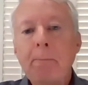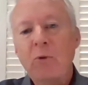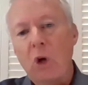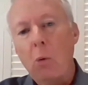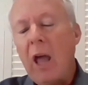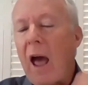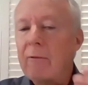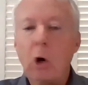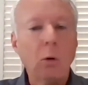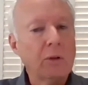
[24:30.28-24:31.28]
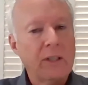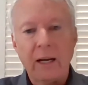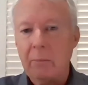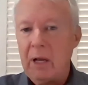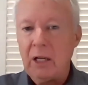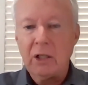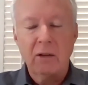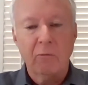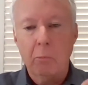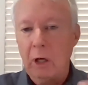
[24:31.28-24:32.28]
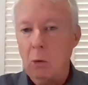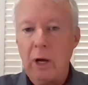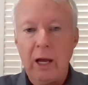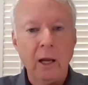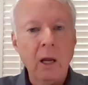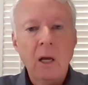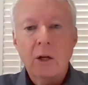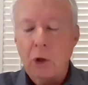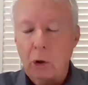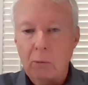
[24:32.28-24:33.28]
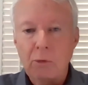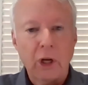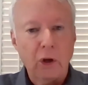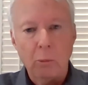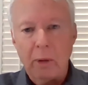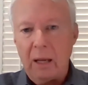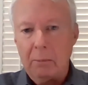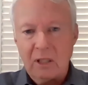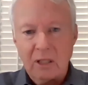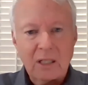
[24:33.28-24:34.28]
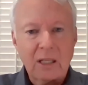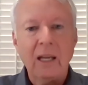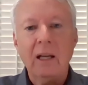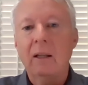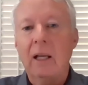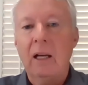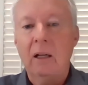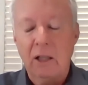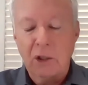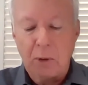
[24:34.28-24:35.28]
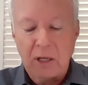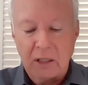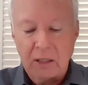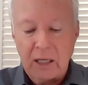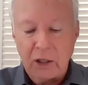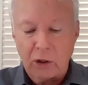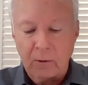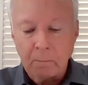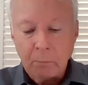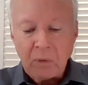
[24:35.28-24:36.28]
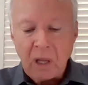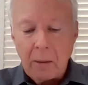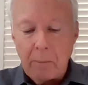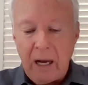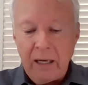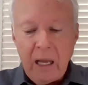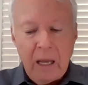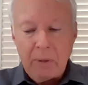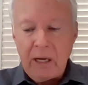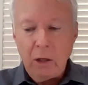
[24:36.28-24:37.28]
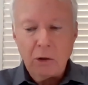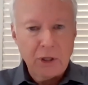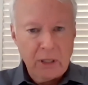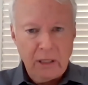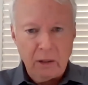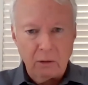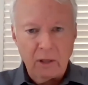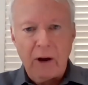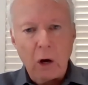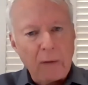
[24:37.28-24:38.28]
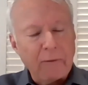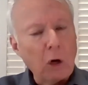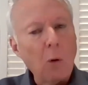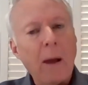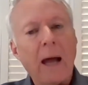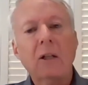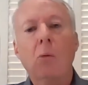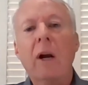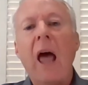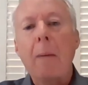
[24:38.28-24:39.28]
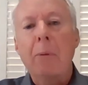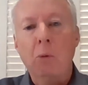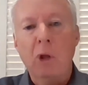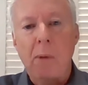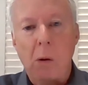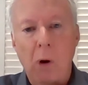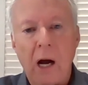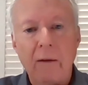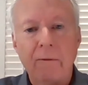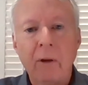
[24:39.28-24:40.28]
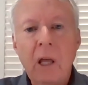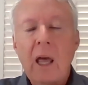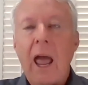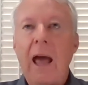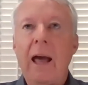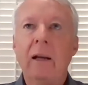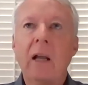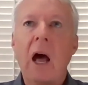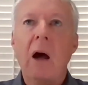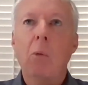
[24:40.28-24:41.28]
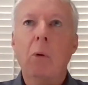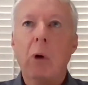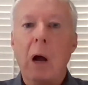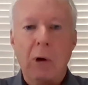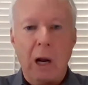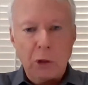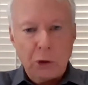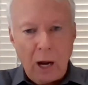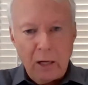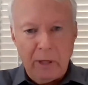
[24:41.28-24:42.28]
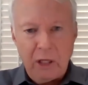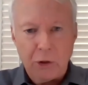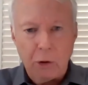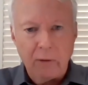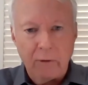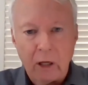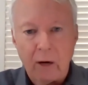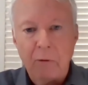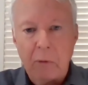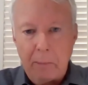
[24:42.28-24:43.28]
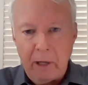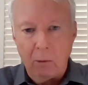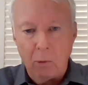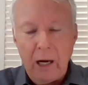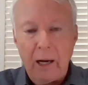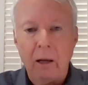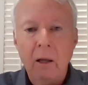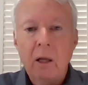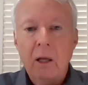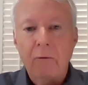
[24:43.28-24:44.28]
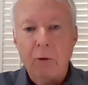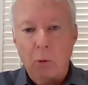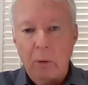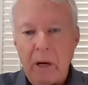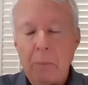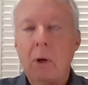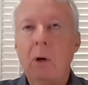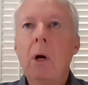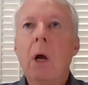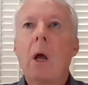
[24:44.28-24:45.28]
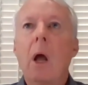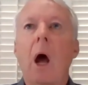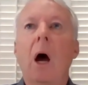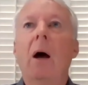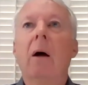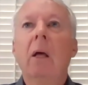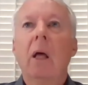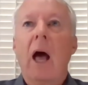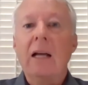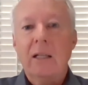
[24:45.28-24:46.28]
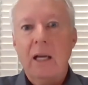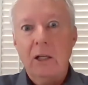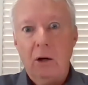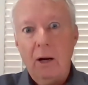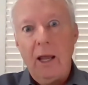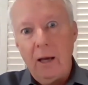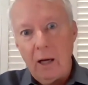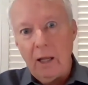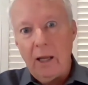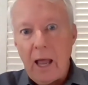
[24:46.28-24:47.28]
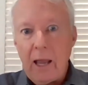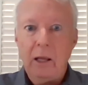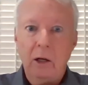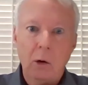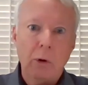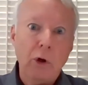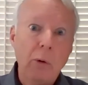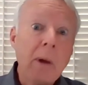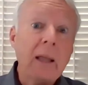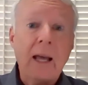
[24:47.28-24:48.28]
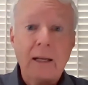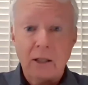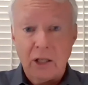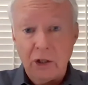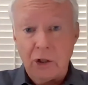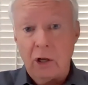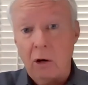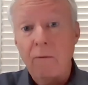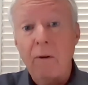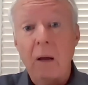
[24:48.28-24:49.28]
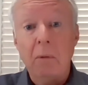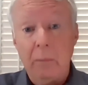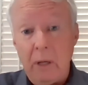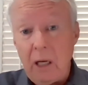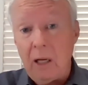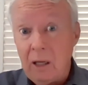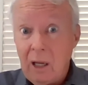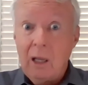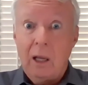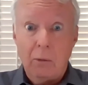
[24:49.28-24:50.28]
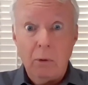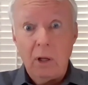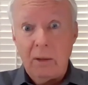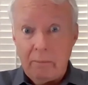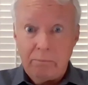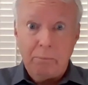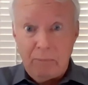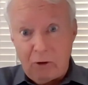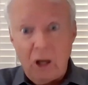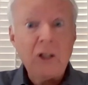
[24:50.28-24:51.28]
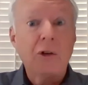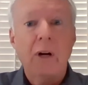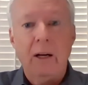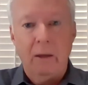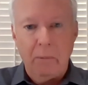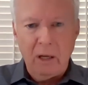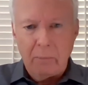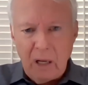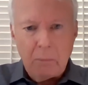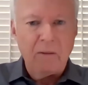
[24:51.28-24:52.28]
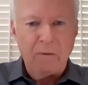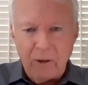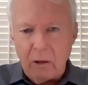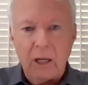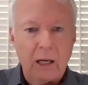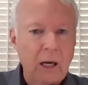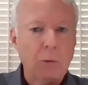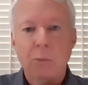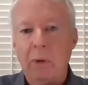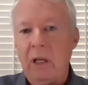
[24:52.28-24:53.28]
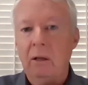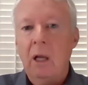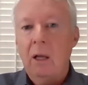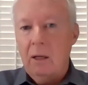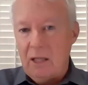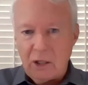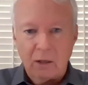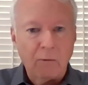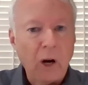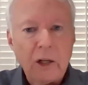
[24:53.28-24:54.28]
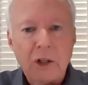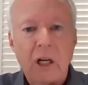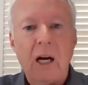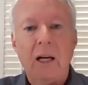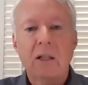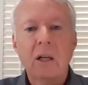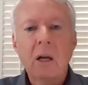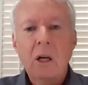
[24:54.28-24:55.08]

So we have a whole database of middle way terms that you'll be able to see at the end of this presentation. But here's the deal. If I go back to what happened with my wife, and when I was trying to be assertive and come from the middle way, if you remember, I said to her, hey, honey, hey, you know, when you made that decision on our family meeting, it really frustrated me. It made me feel like I was being disenfranchised.